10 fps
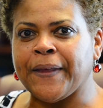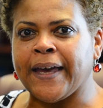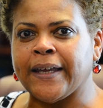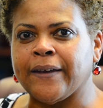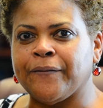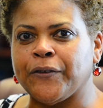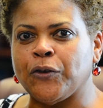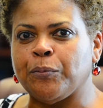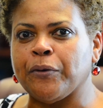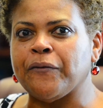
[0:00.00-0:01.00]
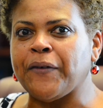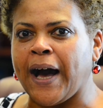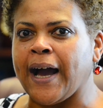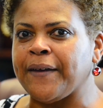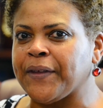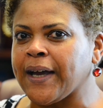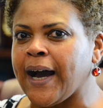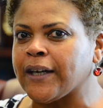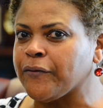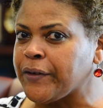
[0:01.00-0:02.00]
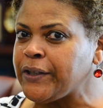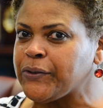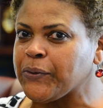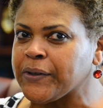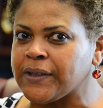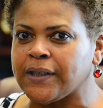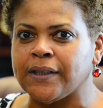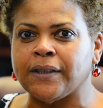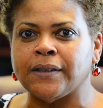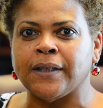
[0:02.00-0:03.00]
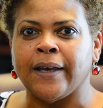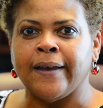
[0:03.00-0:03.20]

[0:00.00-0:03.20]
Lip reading: that if you provide the kind of resources